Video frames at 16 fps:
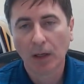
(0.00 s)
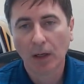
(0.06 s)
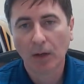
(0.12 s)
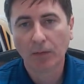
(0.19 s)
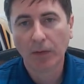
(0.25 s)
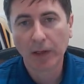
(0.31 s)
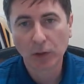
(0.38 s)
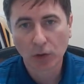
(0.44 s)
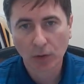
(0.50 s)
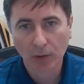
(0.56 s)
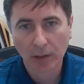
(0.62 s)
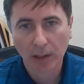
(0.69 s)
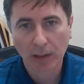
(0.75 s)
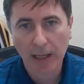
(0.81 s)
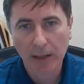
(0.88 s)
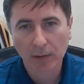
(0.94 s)

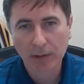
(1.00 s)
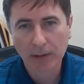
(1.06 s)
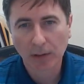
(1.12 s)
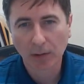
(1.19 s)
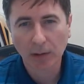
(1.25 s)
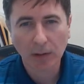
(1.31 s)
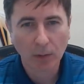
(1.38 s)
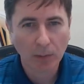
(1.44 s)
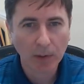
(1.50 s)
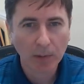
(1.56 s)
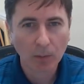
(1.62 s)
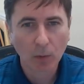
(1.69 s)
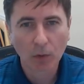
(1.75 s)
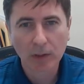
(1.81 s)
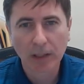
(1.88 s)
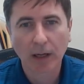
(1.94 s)
eventually allow us a little bit
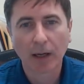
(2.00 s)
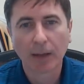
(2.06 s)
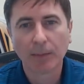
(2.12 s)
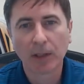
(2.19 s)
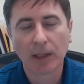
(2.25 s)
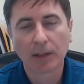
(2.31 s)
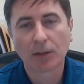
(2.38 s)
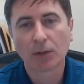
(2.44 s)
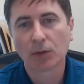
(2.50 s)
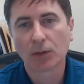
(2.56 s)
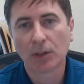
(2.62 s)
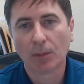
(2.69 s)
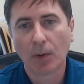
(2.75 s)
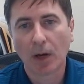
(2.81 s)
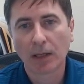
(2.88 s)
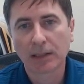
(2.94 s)
more time to get those
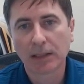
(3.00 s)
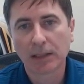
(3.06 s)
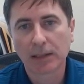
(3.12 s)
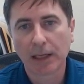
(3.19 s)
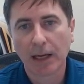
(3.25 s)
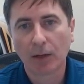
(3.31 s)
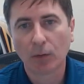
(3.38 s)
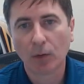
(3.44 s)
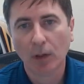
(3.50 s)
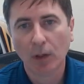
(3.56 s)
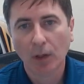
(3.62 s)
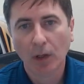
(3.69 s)
deposits out,